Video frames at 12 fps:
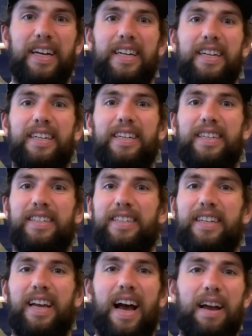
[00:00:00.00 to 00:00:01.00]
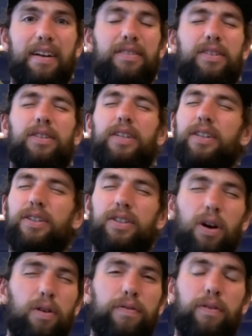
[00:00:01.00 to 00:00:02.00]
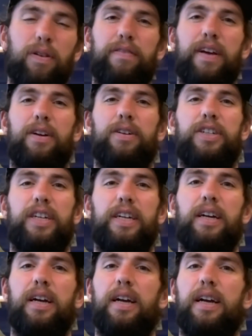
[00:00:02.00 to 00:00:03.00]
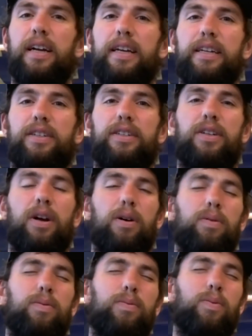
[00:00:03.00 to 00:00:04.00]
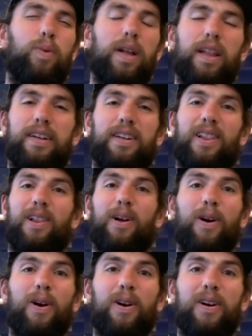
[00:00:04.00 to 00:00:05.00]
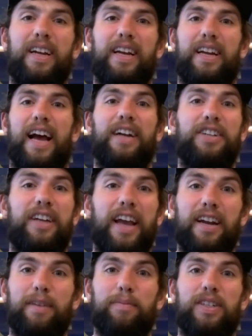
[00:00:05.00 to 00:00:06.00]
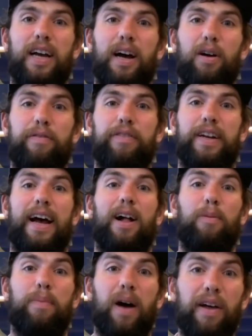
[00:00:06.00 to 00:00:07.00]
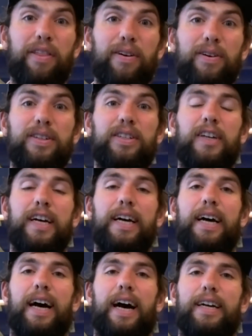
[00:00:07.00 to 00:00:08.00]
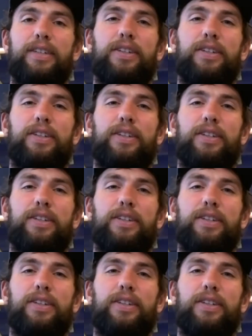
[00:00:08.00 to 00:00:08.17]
he's so full of energy. He's so willing to learn and educate himself and help others. He's